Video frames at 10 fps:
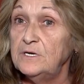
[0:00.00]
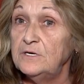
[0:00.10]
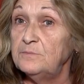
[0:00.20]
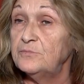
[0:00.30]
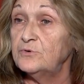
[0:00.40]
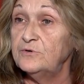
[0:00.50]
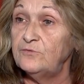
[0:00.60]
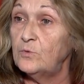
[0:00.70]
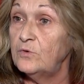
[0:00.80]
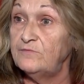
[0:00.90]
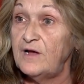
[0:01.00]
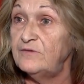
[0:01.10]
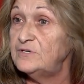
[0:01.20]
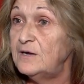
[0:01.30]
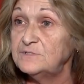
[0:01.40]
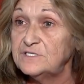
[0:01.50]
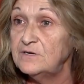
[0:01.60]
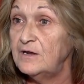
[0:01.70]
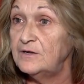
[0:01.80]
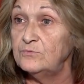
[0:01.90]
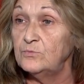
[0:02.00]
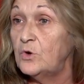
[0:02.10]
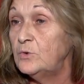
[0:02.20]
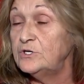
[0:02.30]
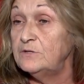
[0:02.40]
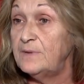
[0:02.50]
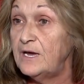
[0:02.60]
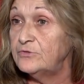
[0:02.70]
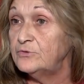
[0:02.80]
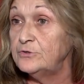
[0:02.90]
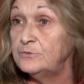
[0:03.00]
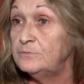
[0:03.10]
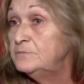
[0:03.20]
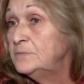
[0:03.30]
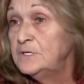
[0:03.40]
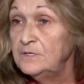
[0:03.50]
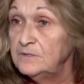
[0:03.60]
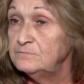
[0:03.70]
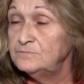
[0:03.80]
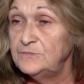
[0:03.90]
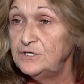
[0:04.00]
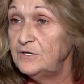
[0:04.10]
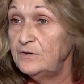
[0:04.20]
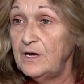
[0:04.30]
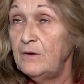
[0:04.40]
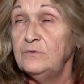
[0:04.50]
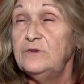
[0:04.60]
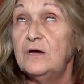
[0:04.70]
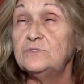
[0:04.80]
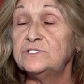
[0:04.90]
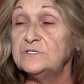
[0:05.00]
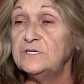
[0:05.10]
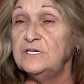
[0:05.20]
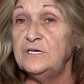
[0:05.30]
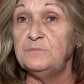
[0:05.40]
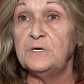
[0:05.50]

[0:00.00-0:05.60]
up 3, 4, 5 times a night going to the bathroom. You know, no sleep.